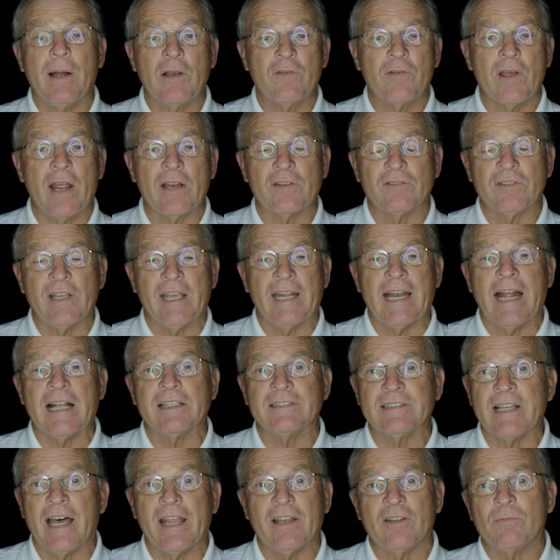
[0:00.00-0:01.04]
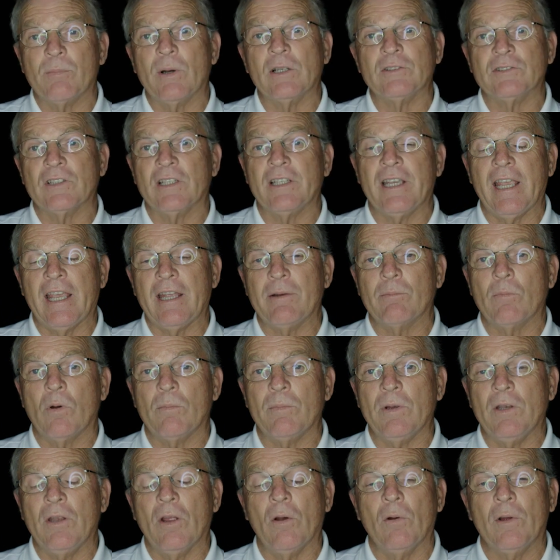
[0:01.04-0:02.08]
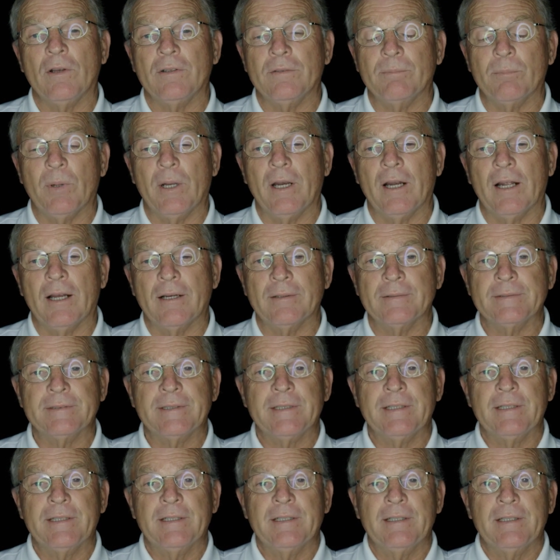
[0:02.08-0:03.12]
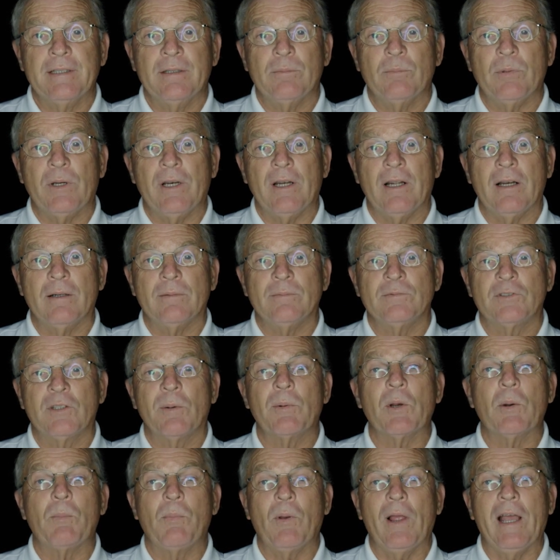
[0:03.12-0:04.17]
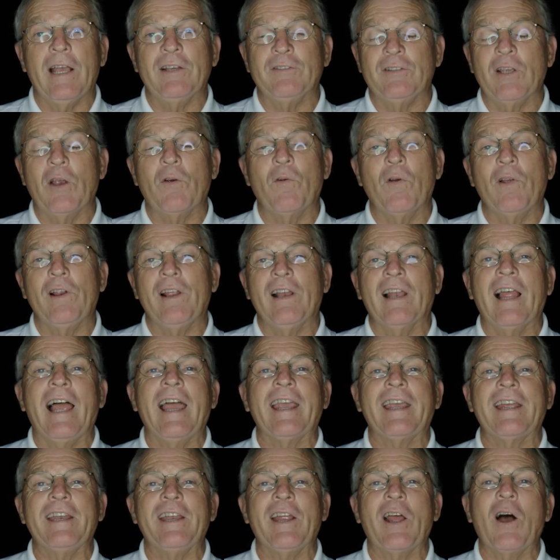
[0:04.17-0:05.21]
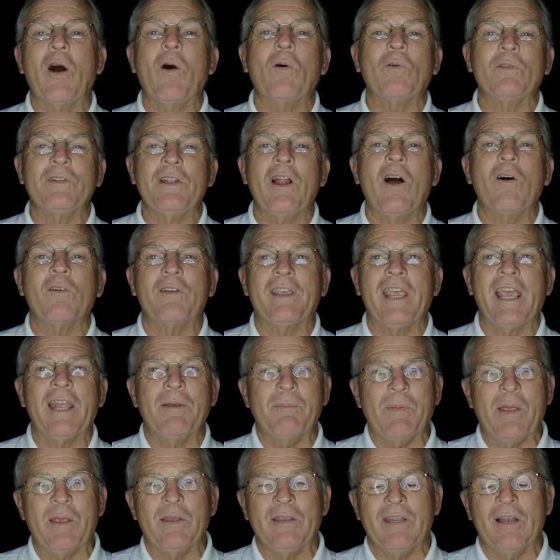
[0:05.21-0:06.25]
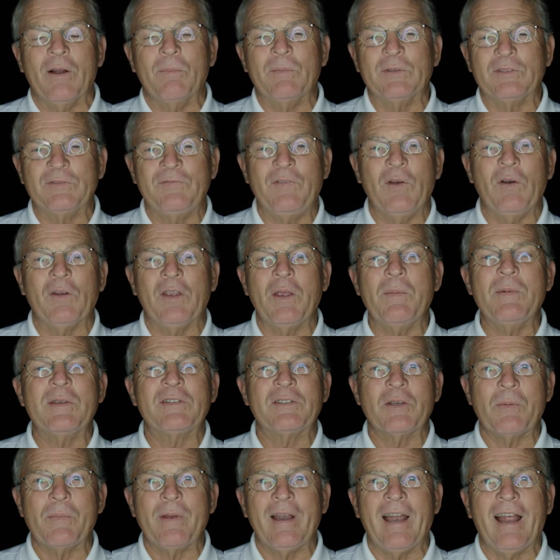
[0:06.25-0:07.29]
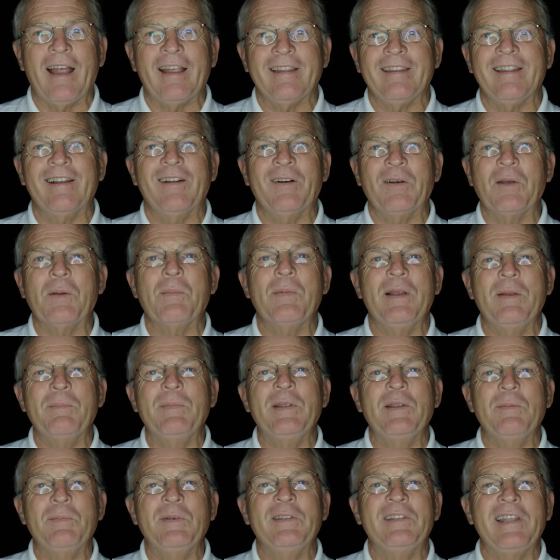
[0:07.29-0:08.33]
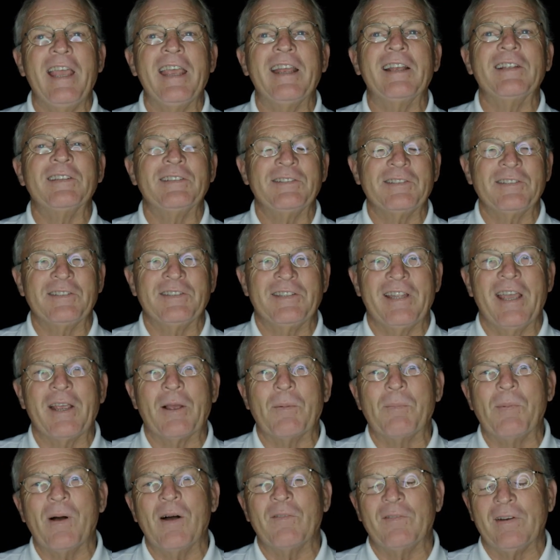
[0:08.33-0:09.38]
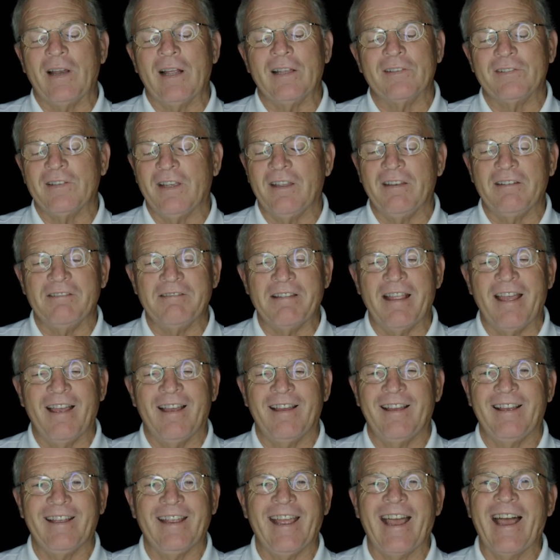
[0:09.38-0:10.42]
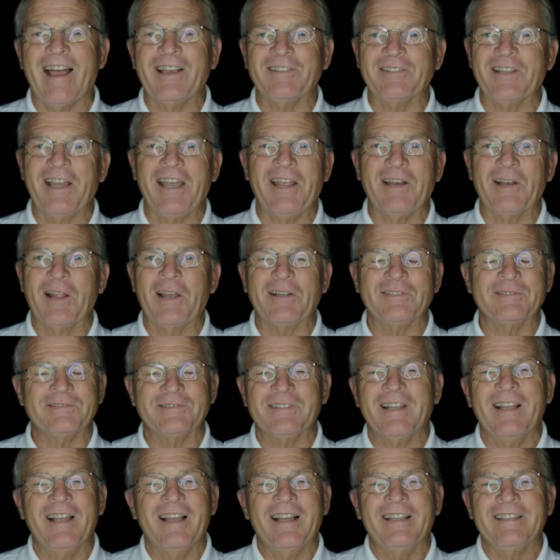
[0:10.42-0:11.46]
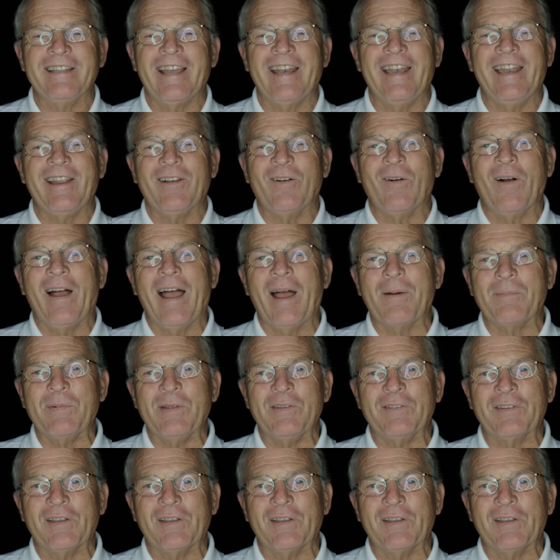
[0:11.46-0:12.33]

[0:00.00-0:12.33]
I try to stand outside as much as I can when we do it. But some of the players, they really like it. Y'all kidding me? You know, Mr. Phil, give me some of that. You know, let me take a puff of that. I said, nah, guys, I am. That ain't gonna happen.